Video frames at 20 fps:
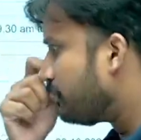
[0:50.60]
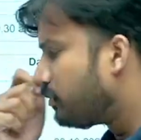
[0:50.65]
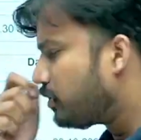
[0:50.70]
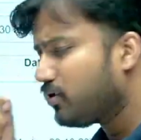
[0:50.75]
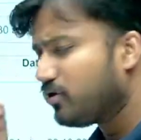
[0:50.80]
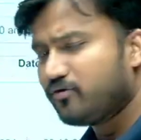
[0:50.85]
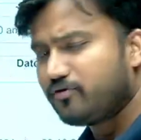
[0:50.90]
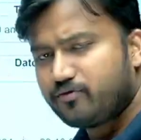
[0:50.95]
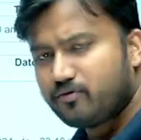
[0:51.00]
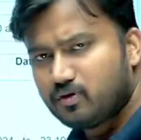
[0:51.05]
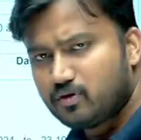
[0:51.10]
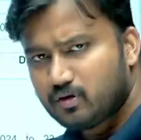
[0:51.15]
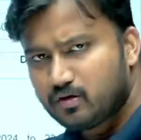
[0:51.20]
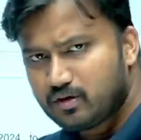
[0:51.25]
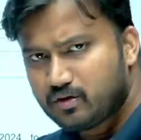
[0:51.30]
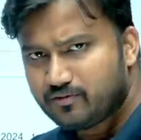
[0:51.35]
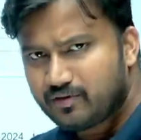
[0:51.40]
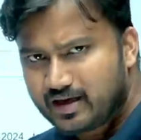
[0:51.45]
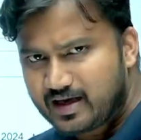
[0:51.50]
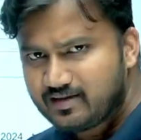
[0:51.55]
of
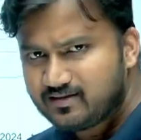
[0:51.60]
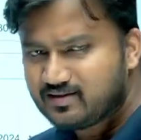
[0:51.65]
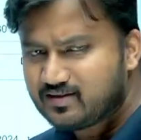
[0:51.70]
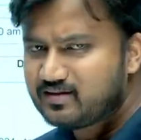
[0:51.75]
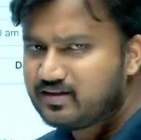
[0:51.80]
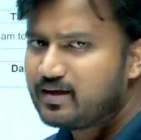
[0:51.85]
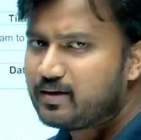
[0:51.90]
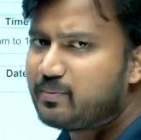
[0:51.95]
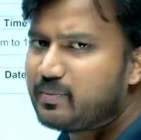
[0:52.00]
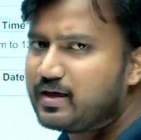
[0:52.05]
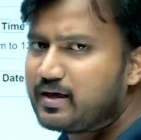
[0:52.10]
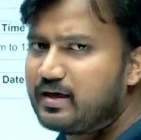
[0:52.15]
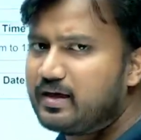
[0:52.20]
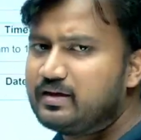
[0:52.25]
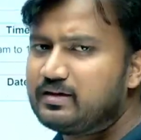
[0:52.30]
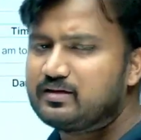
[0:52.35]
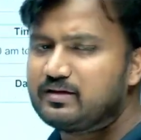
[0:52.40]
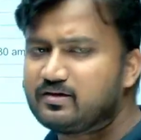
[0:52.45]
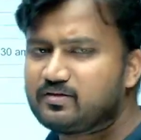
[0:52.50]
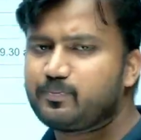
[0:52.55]
vacancies here, but in
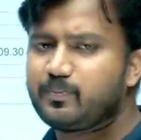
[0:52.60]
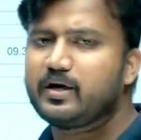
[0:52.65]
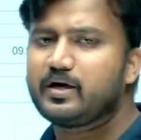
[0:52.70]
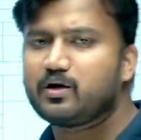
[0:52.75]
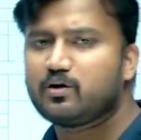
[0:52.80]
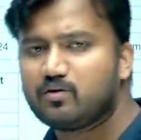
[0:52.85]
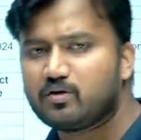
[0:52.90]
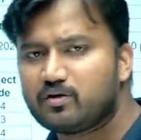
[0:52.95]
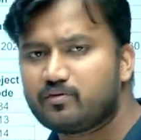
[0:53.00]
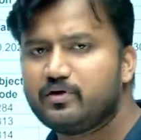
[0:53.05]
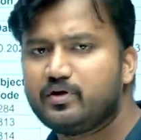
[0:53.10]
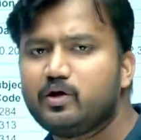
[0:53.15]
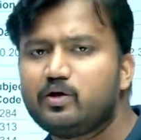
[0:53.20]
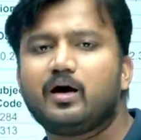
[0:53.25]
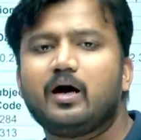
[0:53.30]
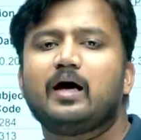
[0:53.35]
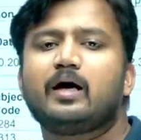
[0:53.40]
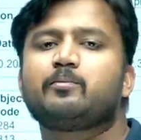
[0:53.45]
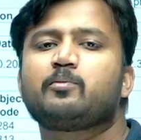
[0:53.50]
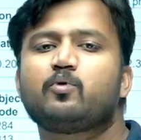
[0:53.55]
this particular video
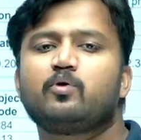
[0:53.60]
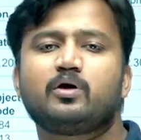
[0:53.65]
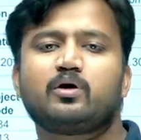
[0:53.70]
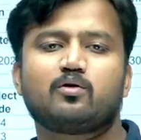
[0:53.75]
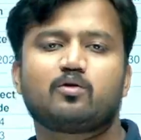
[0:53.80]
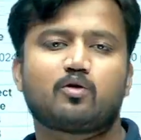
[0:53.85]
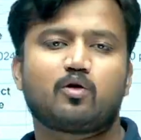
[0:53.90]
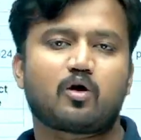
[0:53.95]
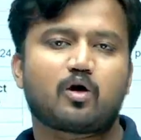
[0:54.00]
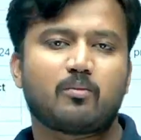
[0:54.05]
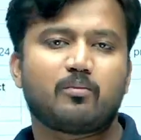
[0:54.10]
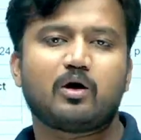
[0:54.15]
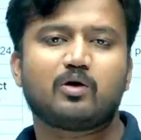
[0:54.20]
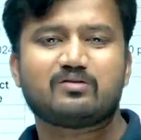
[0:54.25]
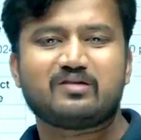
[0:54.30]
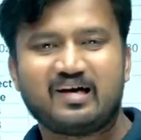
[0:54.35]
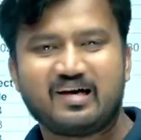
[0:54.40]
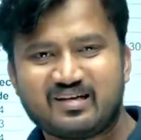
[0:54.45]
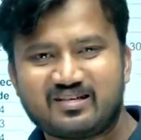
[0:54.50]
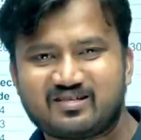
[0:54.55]
I am going to talk about the
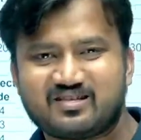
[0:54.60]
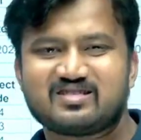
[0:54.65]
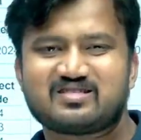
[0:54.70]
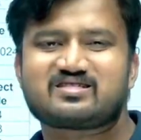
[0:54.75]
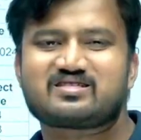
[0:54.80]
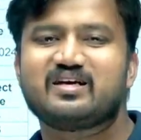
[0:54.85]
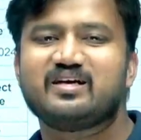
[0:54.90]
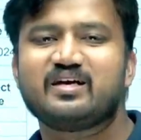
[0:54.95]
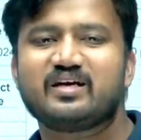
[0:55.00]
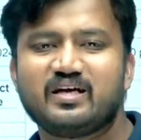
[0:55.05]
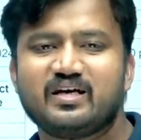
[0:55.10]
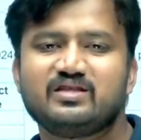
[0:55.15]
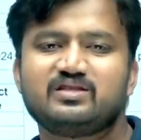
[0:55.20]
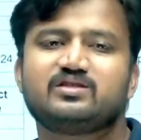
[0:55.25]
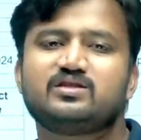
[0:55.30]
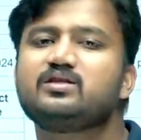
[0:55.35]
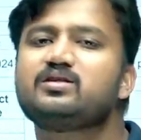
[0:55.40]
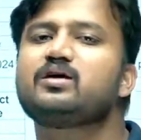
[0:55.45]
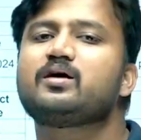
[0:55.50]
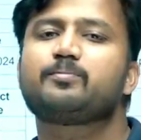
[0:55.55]
assistant
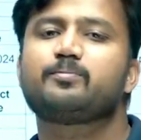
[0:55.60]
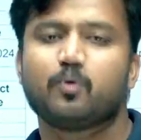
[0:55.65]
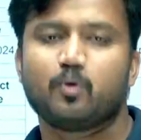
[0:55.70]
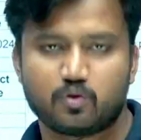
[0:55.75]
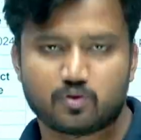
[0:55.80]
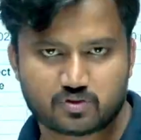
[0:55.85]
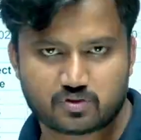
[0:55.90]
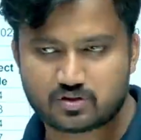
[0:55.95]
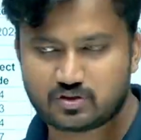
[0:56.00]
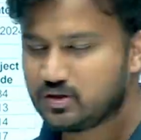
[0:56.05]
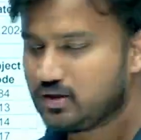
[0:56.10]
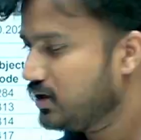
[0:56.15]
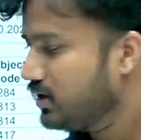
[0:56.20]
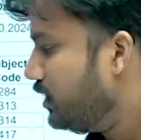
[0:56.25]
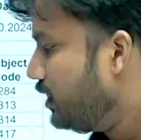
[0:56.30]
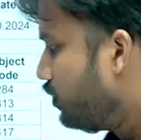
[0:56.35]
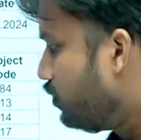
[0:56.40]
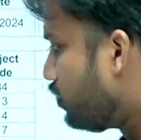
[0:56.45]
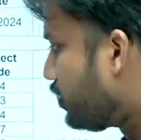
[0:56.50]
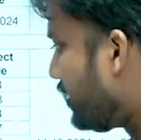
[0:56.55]
engineer post.
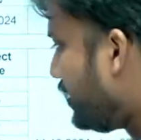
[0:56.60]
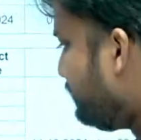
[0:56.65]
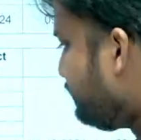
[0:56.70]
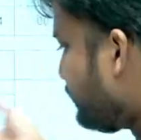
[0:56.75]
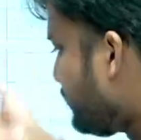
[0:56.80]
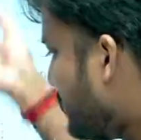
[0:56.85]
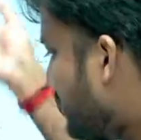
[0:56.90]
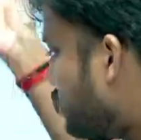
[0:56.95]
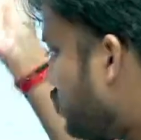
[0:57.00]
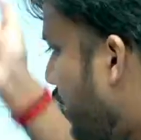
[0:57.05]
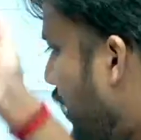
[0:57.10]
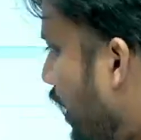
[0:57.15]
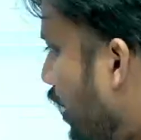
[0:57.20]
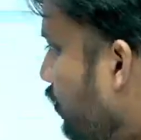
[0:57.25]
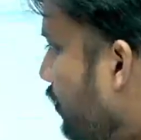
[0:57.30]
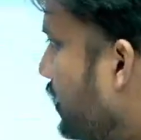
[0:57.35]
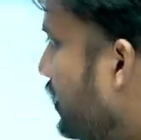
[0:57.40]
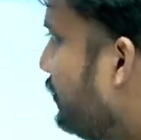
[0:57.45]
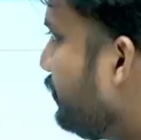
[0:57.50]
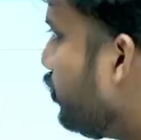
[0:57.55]
Okay, so how
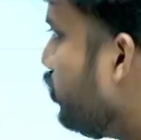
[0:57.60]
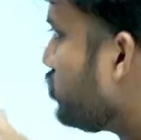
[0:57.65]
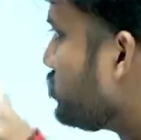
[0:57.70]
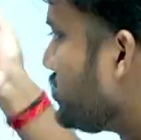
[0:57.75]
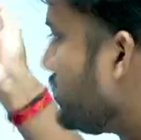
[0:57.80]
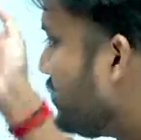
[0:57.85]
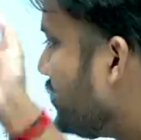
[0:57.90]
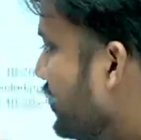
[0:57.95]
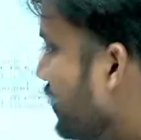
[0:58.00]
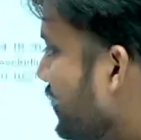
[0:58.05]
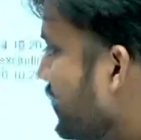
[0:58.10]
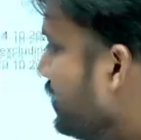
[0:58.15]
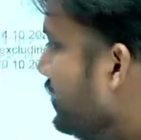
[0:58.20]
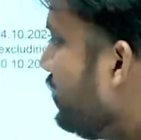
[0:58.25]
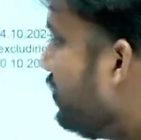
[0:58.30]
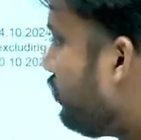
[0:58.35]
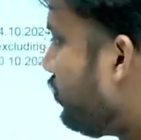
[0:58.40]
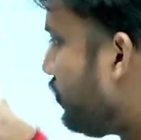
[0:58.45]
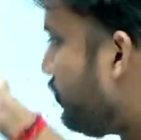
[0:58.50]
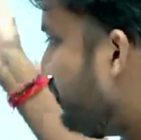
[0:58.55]
many posts are there
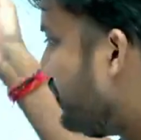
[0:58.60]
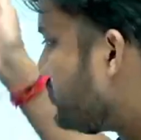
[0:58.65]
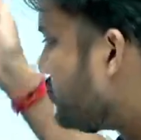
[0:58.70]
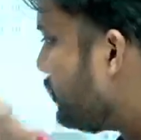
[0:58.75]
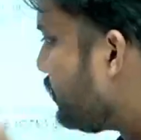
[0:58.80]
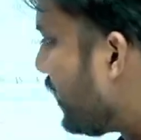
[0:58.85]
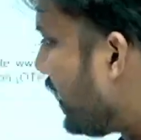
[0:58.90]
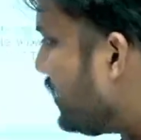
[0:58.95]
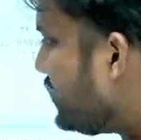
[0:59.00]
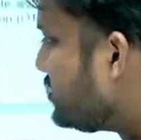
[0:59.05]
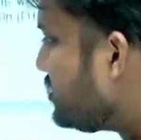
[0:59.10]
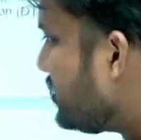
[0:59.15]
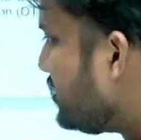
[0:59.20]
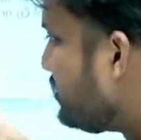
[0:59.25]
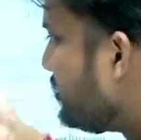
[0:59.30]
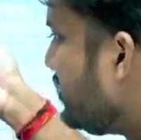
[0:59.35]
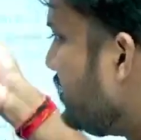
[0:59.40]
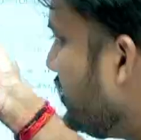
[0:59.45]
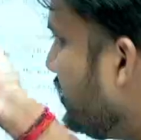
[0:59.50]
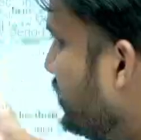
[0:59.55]
for which branches?
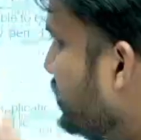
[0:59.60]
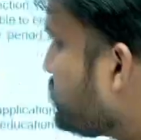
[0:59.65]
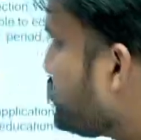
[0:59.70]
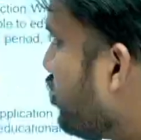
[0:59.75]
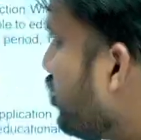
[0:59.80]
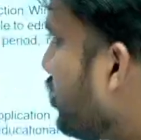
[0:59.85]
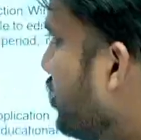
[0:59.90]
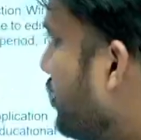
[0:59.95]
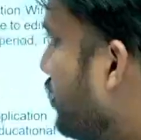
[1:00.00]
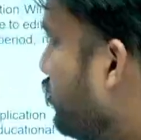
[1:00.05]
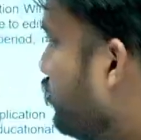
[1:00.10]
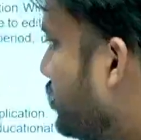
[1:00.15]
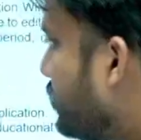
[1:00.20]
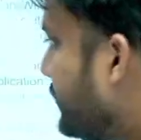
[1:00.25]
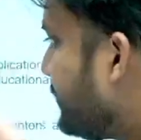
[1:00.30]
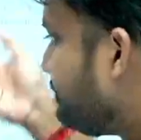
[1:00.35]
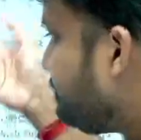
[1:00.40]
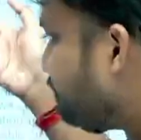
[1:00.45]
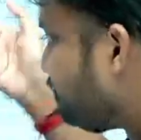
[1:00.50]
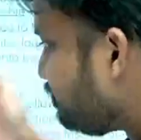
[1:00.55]
Let's talk about it.
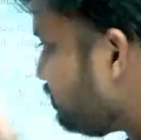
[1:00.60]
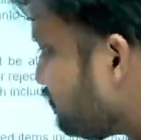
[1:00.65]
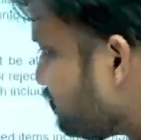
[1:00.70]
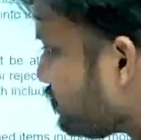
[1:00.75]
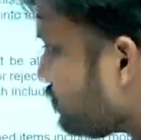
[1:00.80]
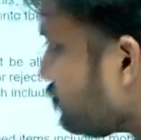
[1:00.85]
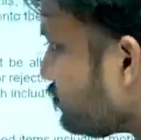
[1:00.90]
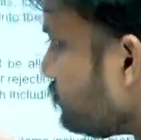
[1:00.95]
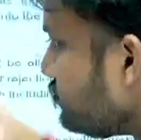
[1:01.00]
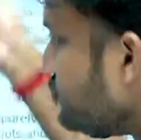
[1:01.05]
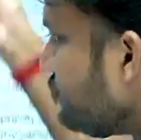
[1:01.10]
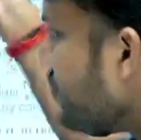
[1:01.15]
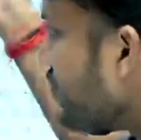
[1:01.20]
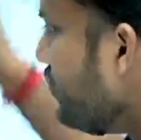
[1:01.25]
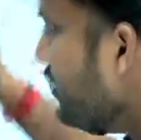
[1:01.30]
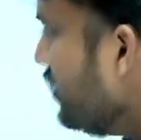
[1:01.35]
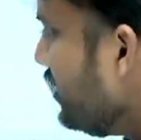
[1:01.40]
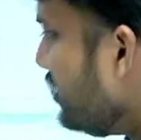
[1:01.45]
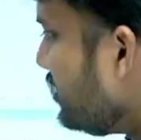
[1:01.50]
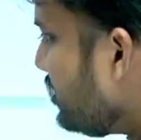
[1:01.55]

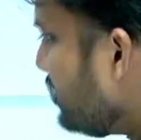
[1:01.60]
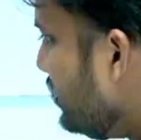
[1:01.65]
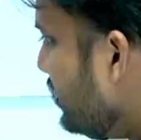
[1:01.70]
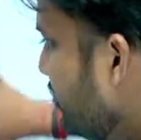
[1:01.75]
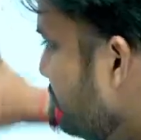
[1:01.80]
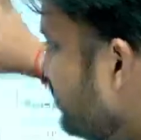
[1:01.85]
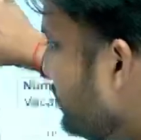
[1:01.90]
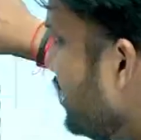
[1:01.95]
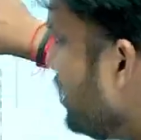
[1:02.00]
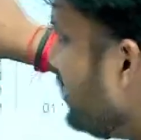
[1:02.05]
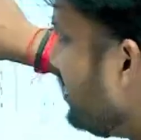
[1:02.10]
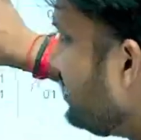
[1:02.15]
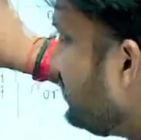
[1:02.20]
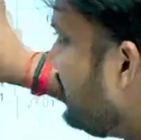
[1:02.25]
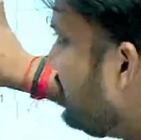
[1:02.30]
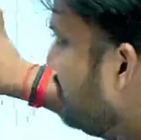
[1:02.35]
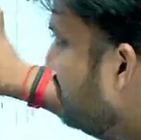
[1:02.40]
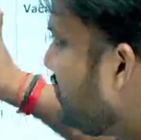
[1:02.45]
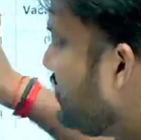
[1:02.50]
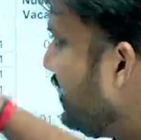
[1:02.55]
See, there is
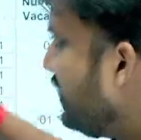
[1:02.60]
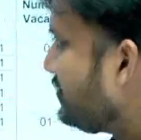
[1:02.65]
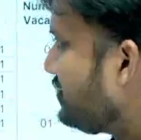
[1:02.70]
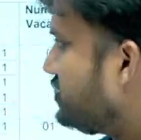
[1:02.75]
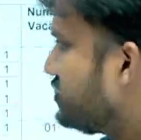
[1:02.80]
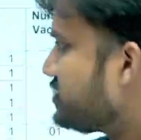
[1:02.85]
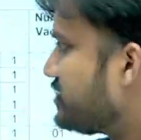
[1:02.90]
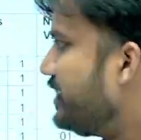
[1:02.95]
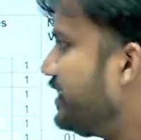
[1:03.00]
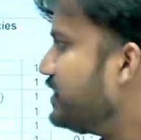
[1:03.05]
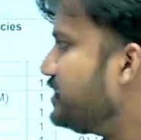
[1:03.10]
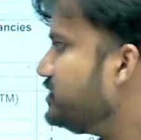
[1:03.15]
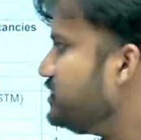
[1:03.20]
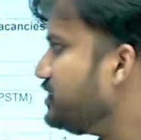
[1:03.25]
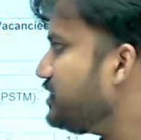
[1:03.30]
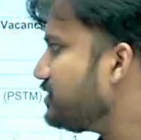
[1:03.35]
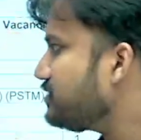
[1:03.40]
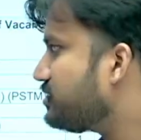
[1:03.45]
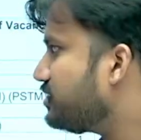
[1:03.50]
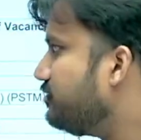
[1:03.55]
a assistant engineer
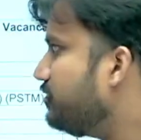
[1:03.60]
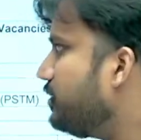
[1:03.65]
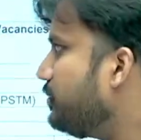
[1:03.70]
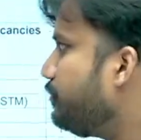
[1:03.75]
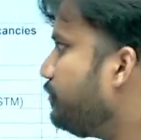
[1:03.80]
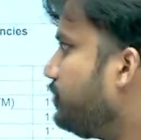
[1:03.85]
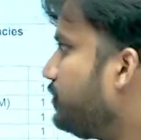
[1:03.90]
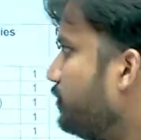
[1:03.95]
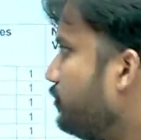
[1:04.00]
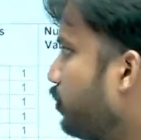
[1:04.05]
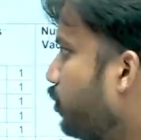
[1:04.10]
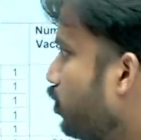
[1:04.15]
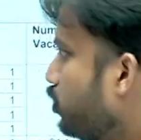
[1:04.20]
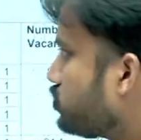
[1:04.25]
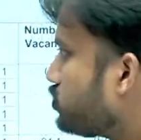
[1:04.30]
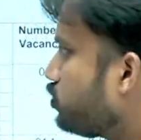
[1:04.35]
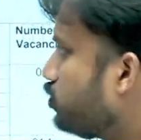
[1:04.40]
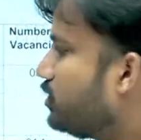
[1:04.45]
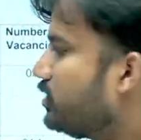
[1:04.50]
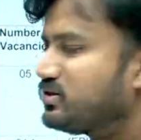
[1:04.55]
civil post code is